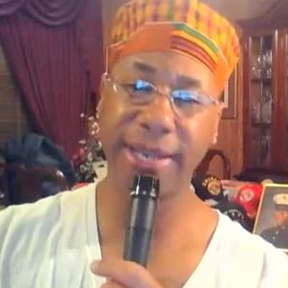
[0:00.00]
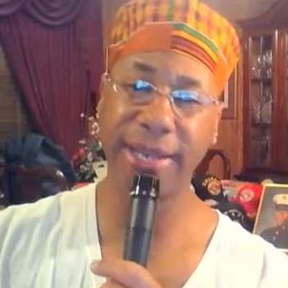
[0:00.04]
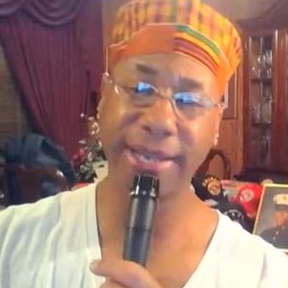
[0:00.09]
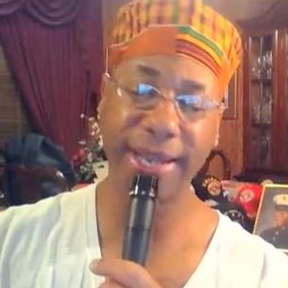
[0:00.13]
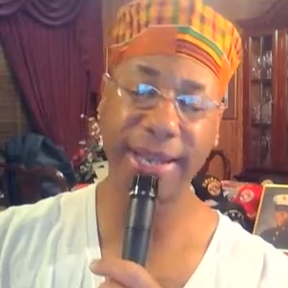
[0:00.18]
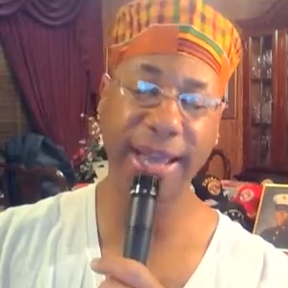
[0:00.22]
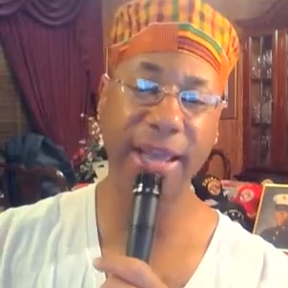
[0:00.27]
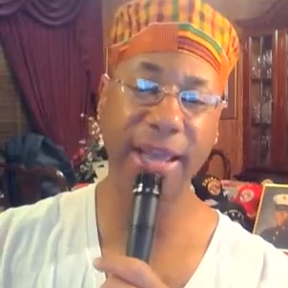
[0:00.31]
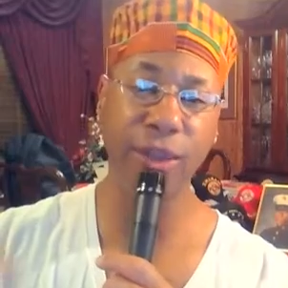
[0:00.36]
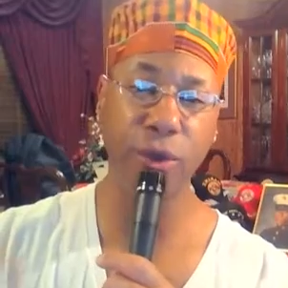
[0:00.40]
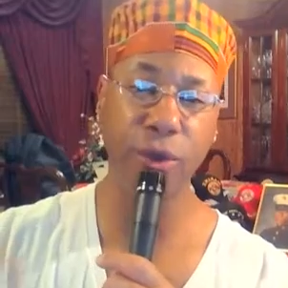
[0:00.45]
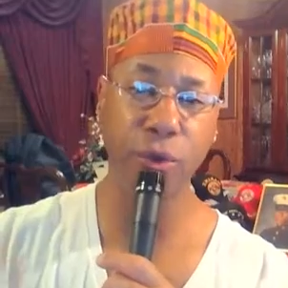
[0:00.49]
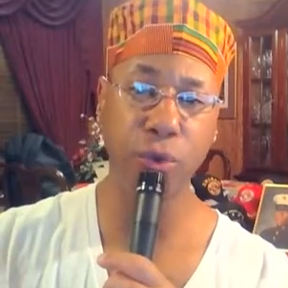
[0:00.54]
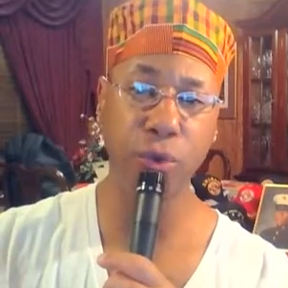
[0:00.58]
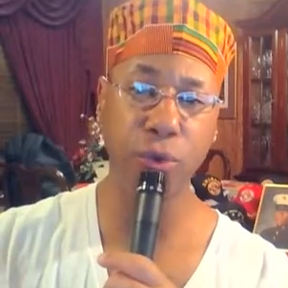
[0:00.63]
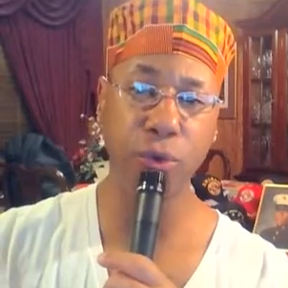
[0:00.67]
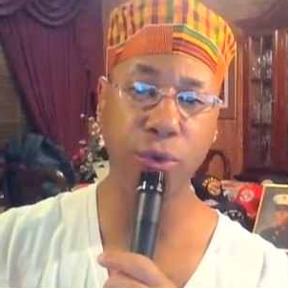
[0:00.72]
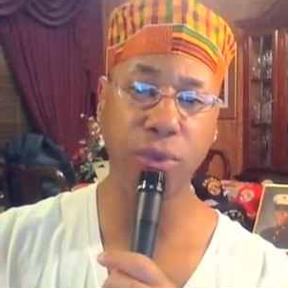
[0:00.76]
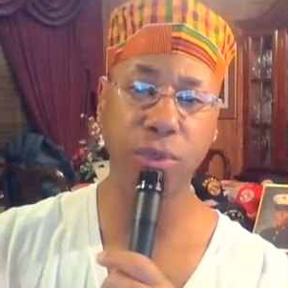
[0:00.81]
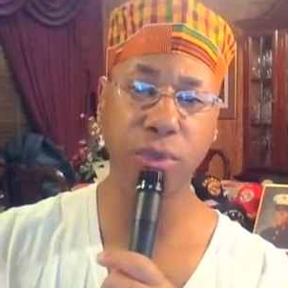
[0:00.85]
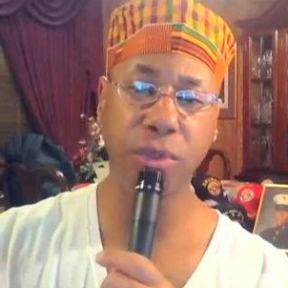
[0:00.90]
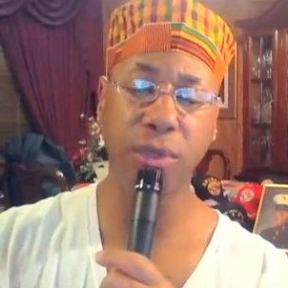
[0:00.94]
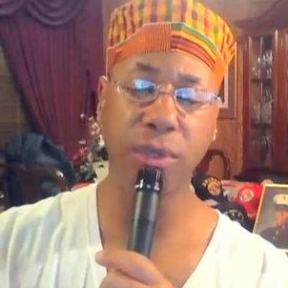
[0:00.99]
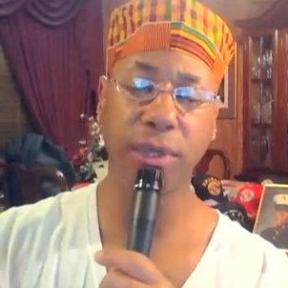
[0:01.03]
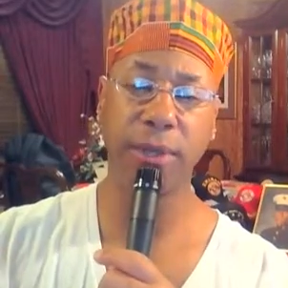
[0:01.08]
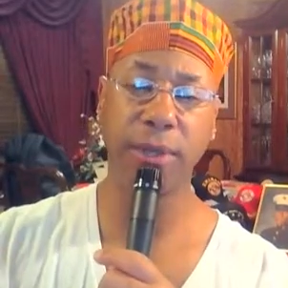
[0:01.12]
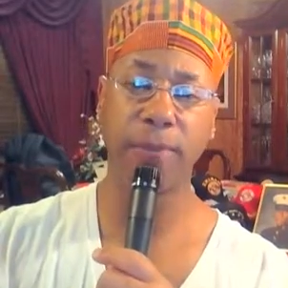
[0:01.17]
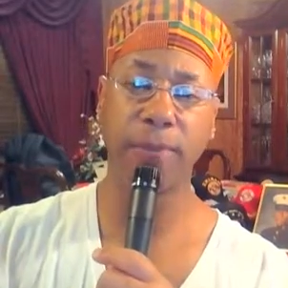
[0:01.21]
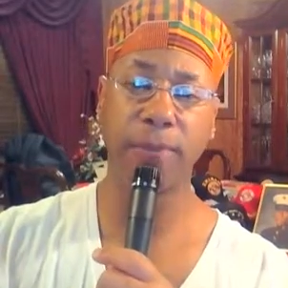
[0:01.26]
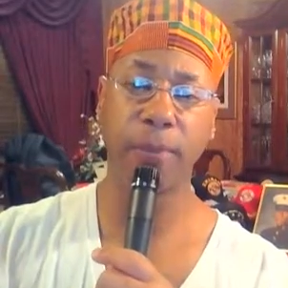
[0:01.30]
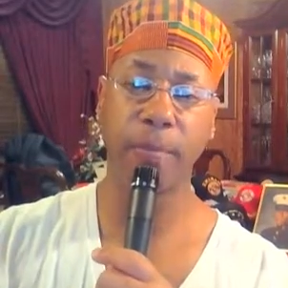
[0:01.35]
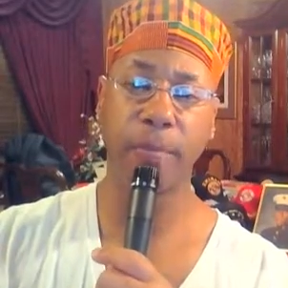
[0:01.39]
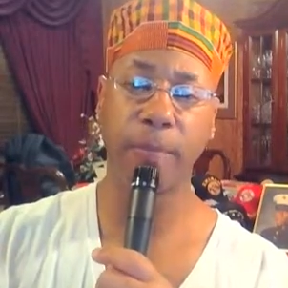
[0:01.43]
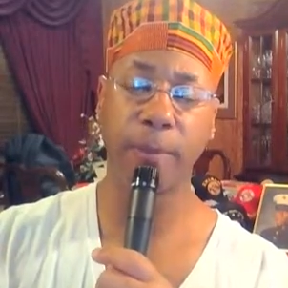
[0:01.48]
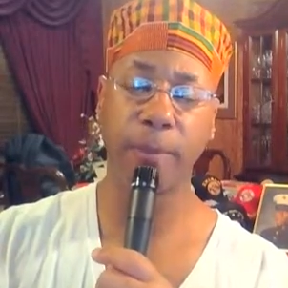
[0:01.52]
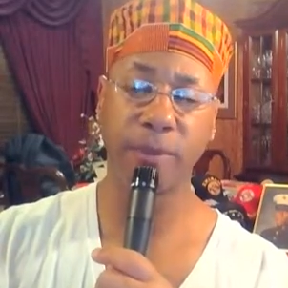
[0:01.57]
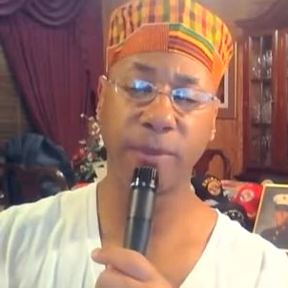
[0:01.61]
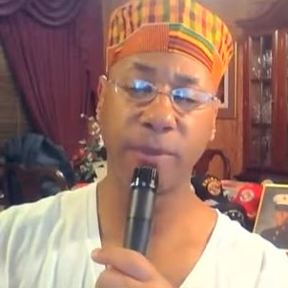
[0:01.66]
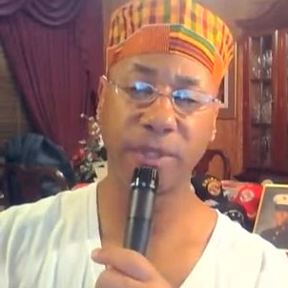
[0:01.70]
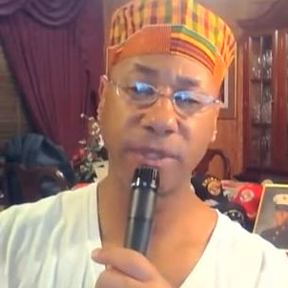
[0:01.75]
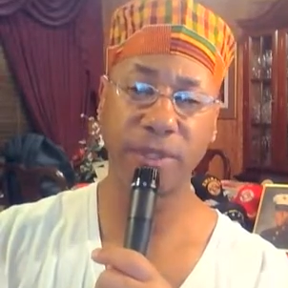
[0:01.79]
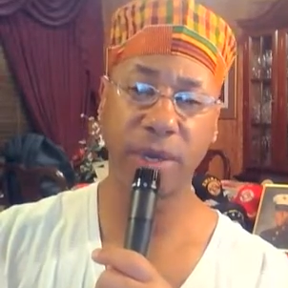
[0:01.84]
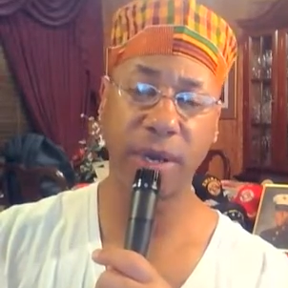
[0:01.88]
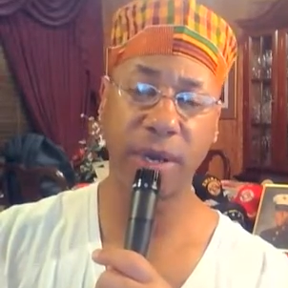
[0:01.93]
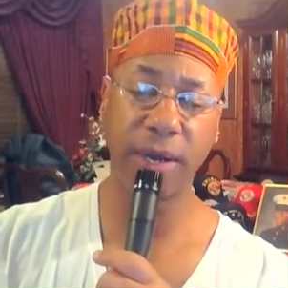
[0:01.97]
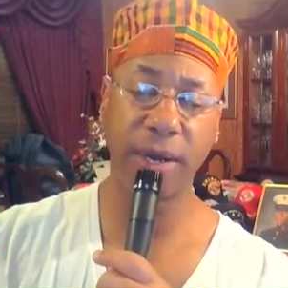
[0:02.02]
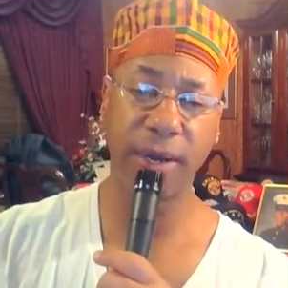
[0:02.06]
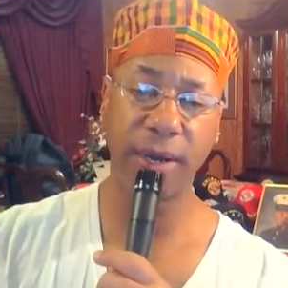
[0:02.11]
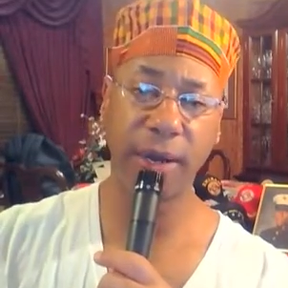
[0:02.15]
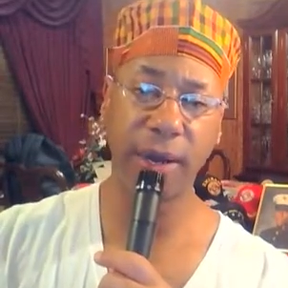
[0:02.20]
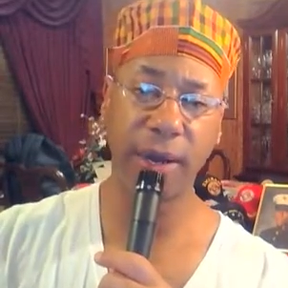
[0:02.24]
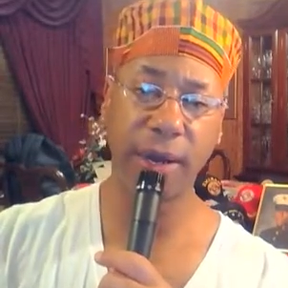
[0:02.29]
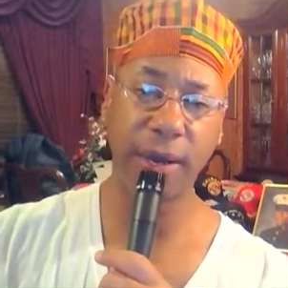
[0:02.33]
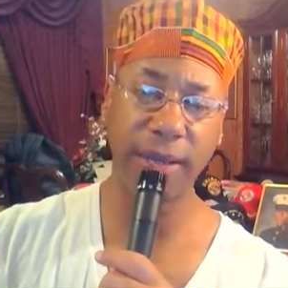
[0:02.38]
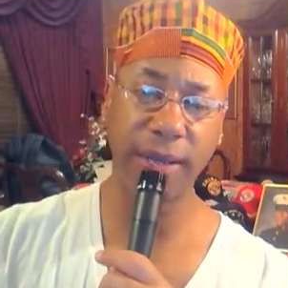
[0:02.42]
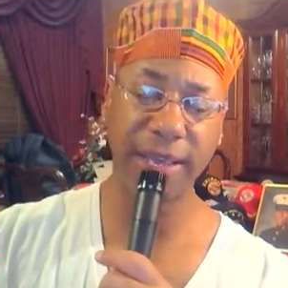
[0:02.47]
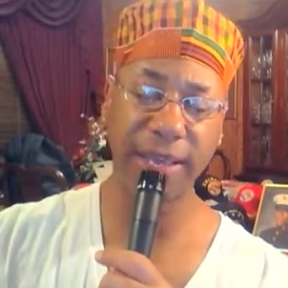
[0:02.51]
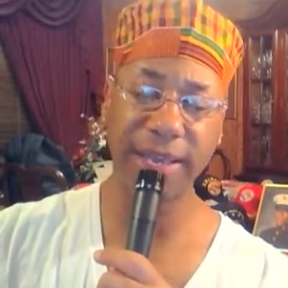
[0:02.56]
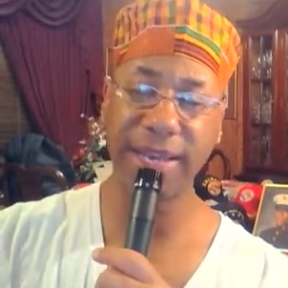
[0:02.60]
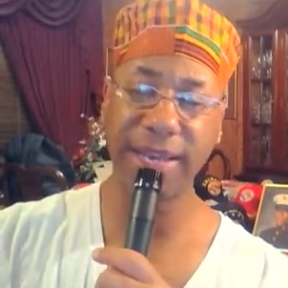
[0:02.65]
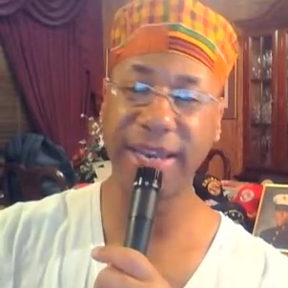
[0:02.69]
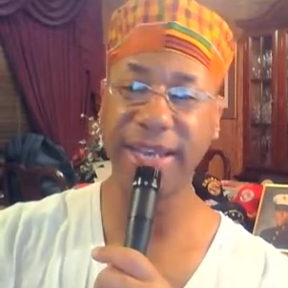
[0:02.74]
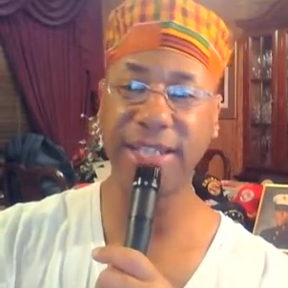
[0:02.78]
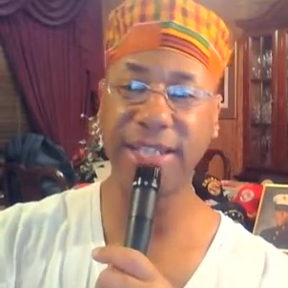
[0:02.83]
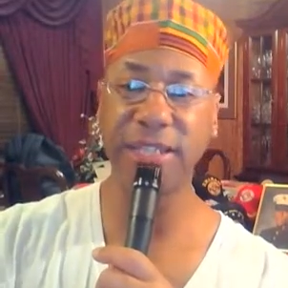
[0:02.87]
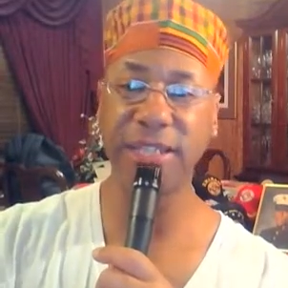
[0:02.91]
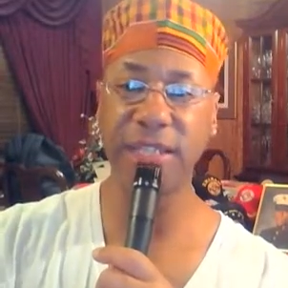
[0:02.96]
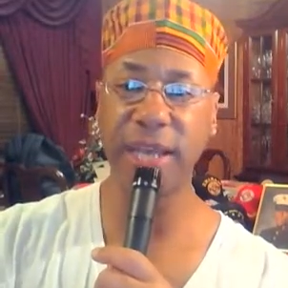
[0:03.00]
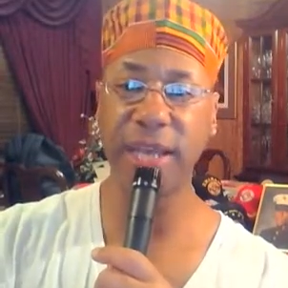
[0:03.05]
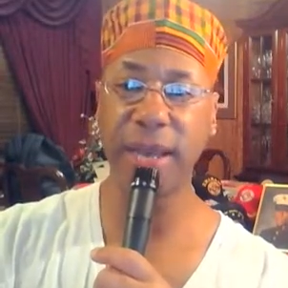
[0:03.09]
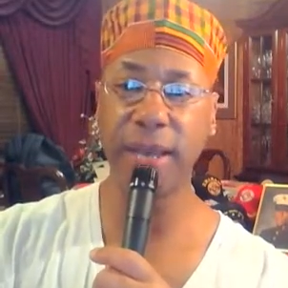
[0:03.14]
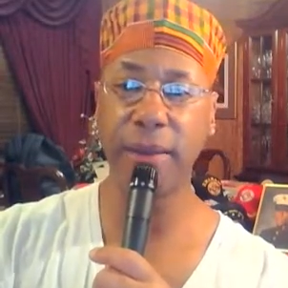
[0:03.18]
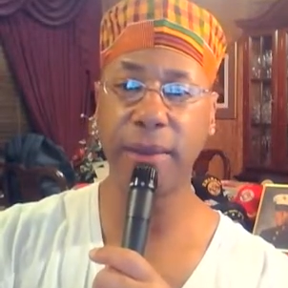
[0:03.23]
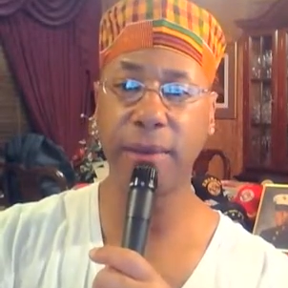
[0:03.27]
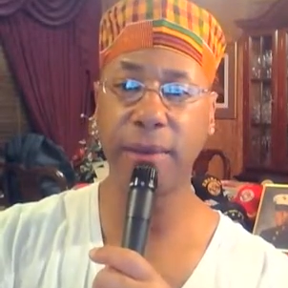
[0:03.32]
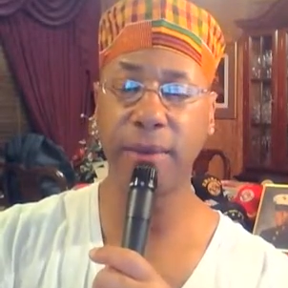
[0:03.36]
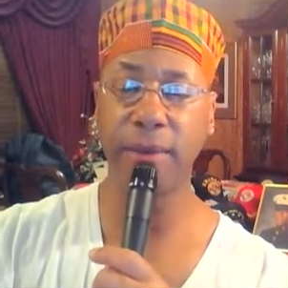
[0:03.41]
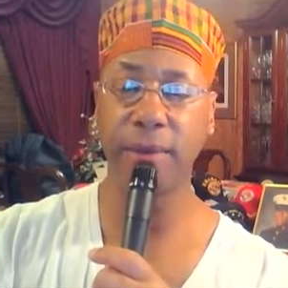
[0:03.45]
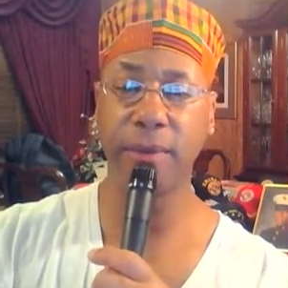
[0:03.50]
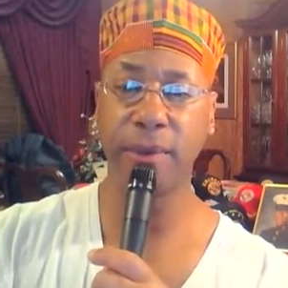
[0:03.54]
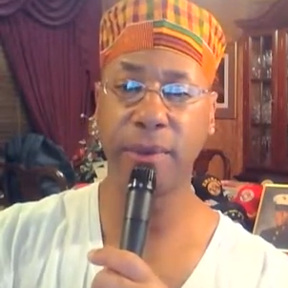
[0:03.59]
that they use to initiate